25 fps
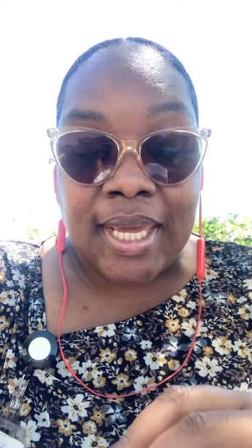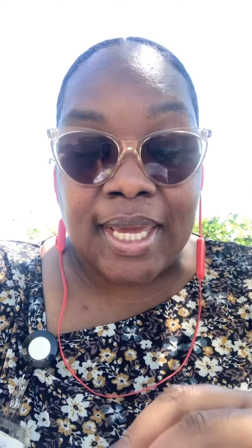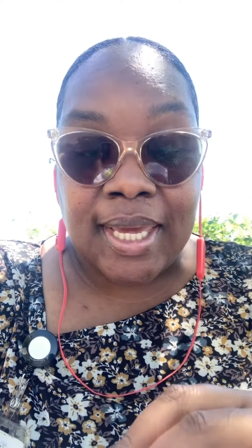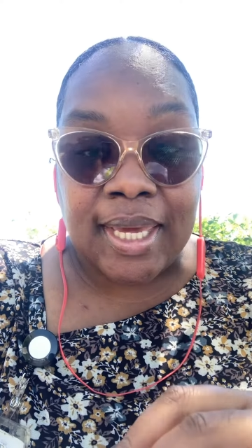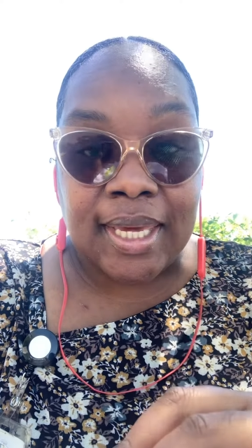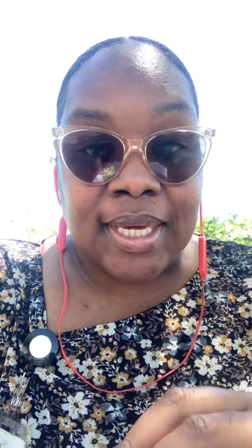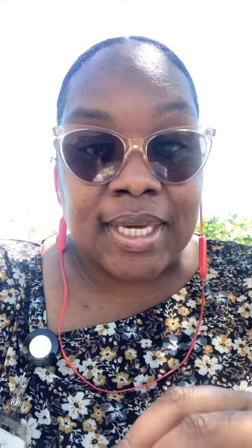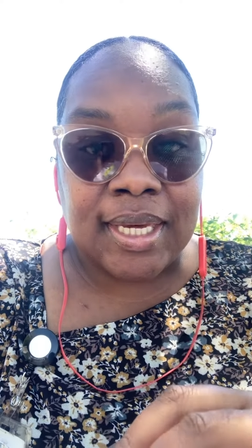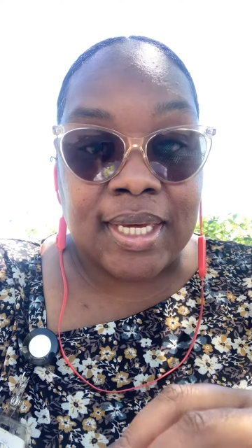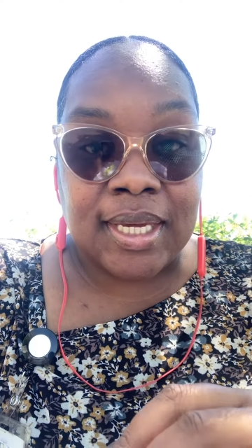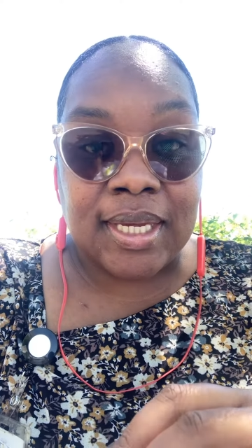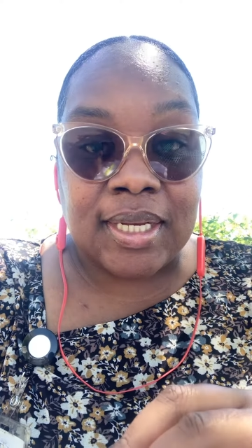
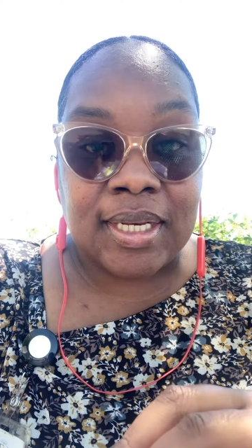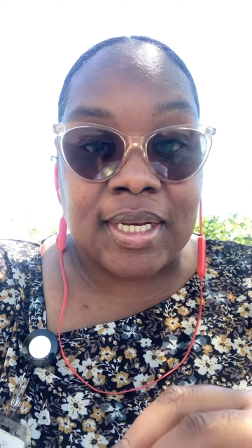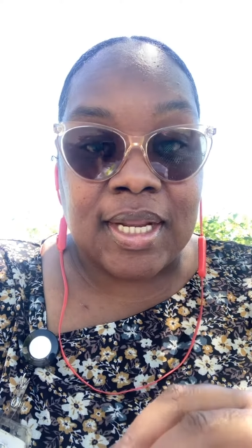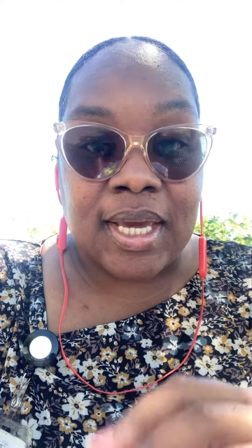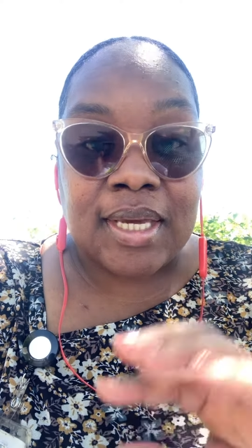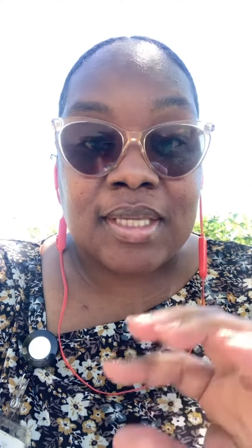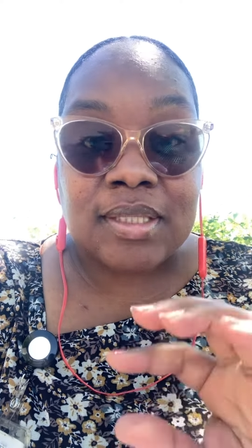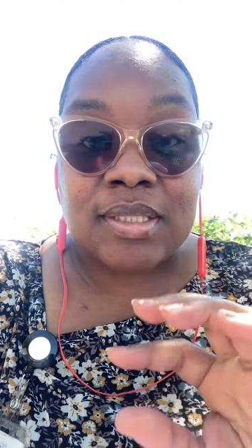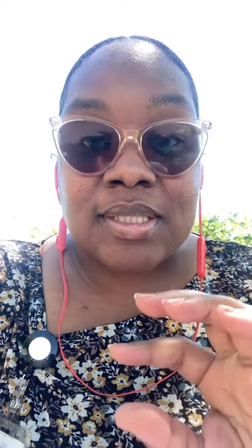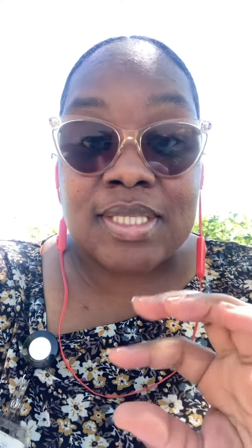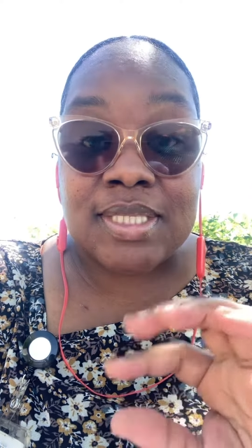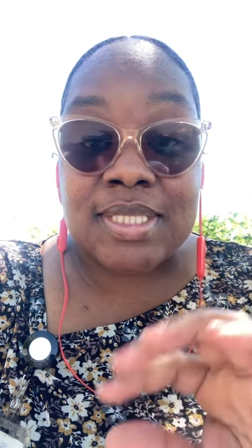in
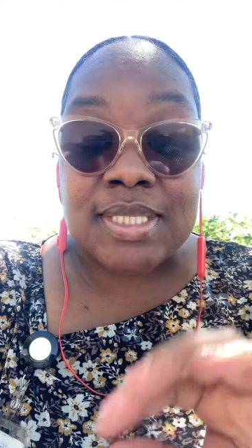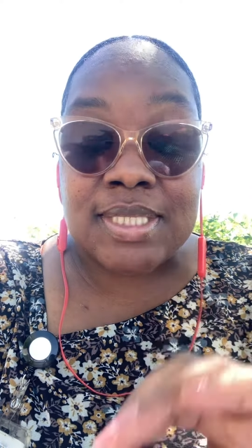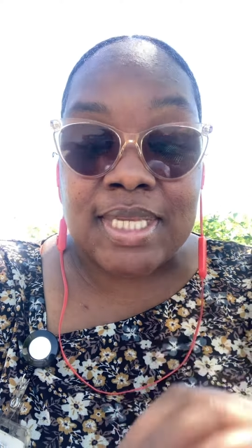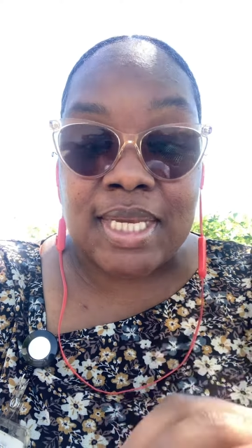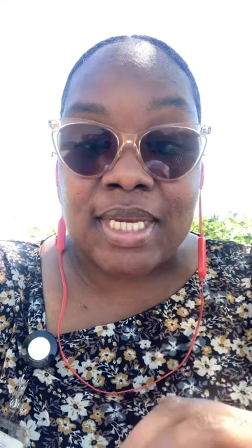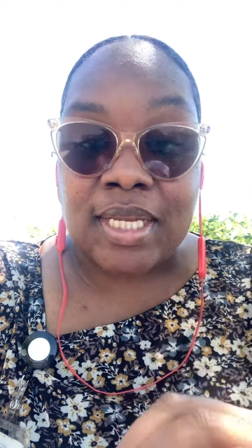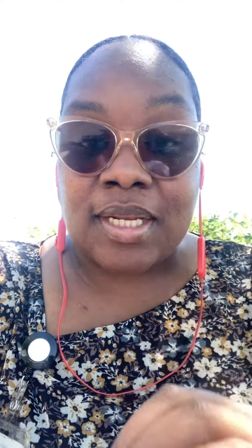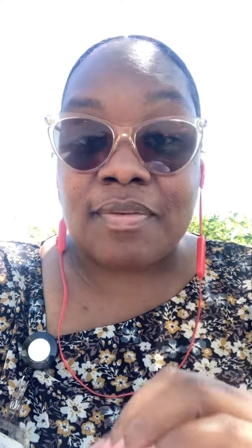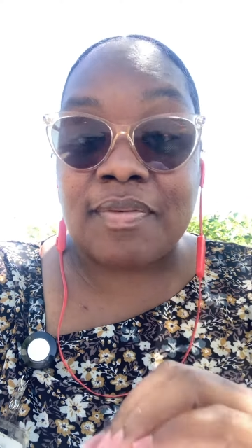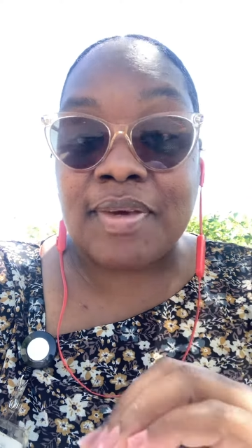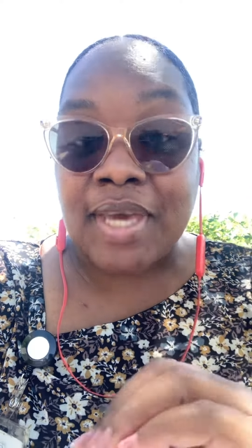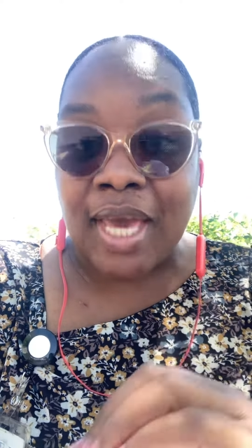the
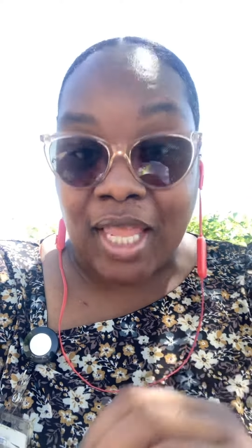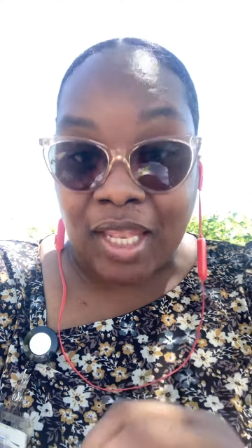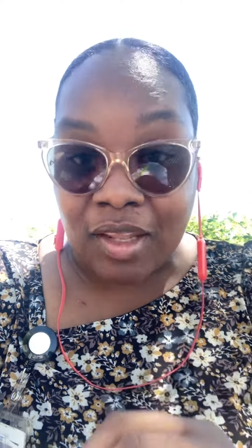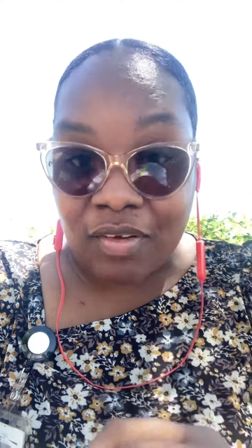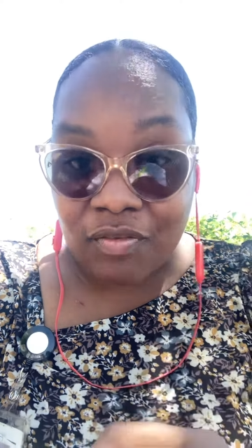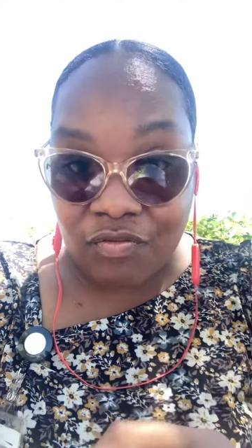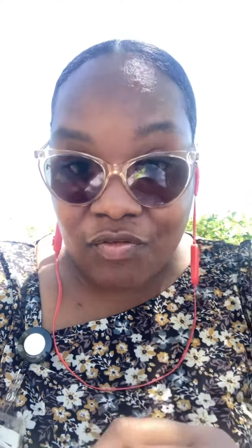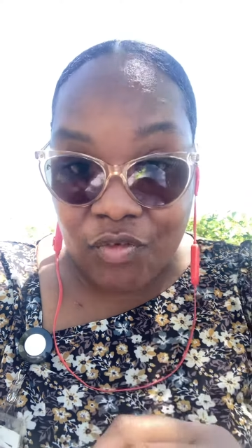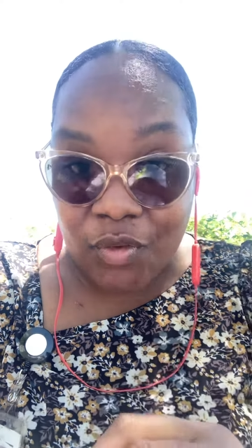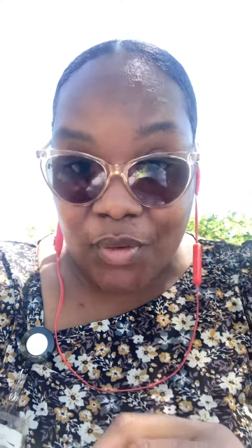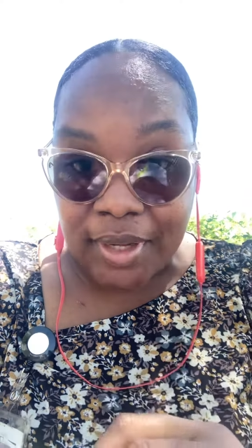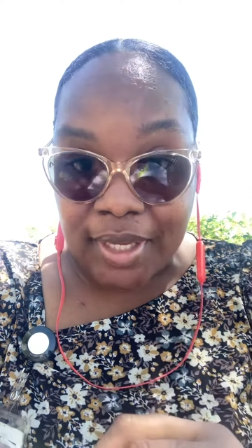state of
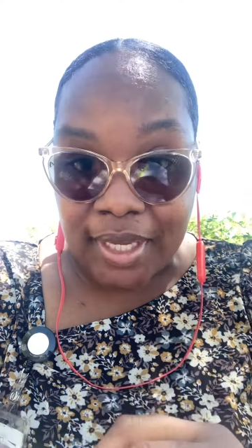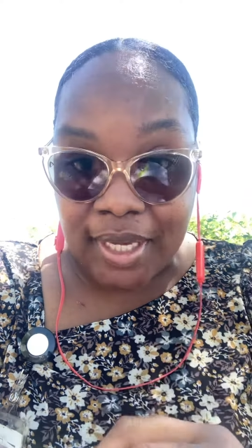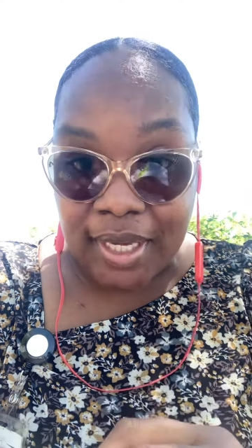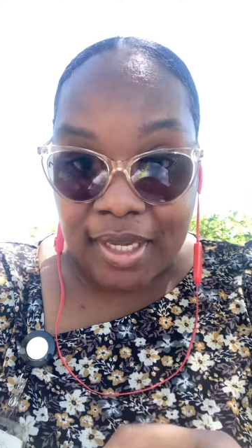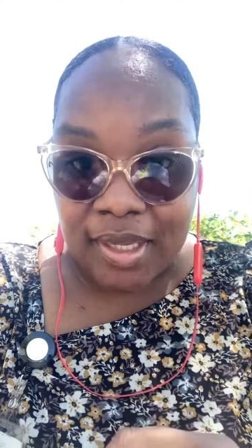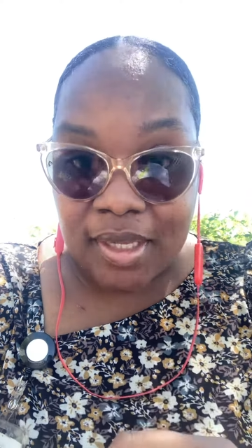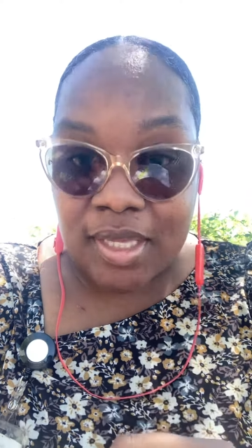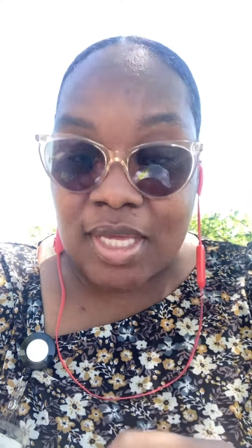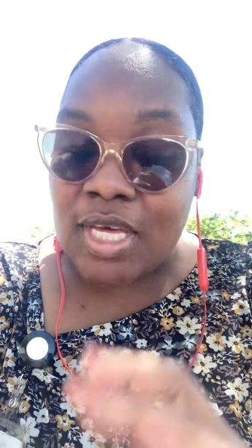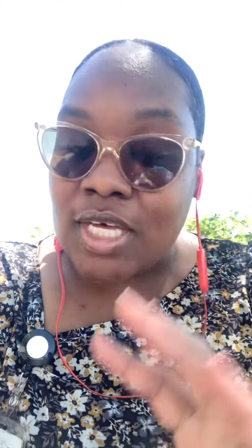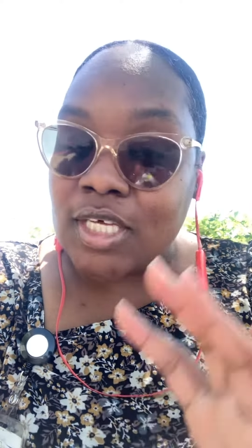California.